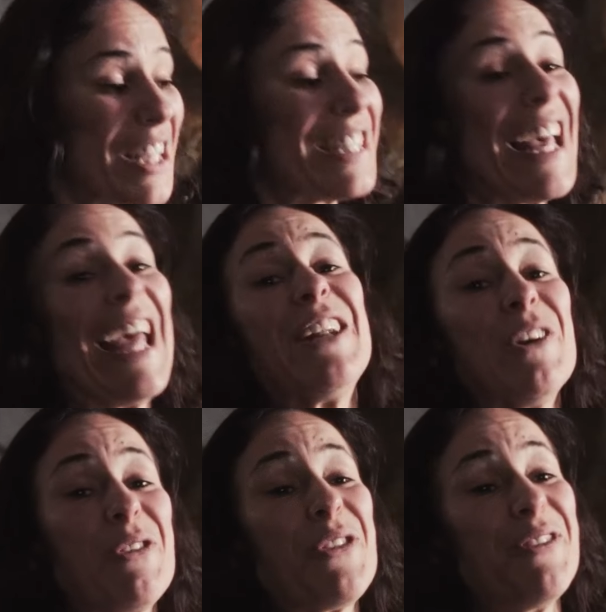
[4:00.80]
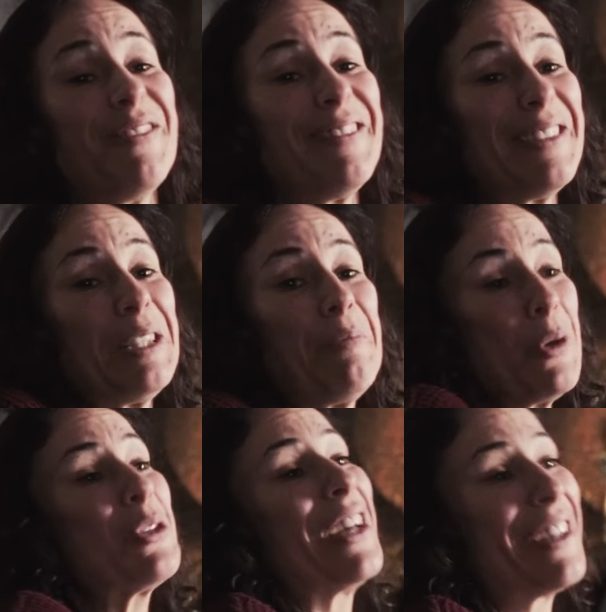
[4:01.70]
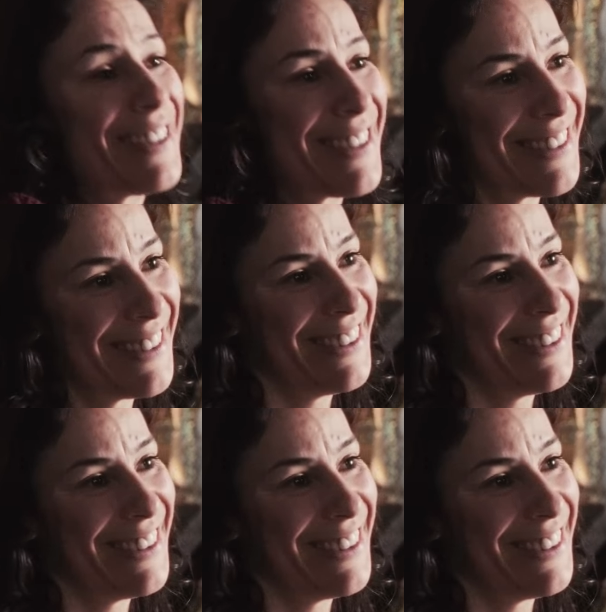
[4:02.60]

that's the end of the process.